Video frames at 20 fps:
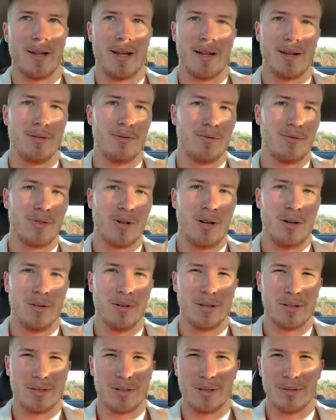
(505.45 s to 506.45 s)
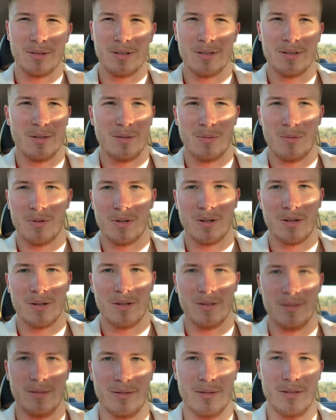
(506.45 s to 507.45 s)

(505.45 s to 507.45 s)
have all the series in order and,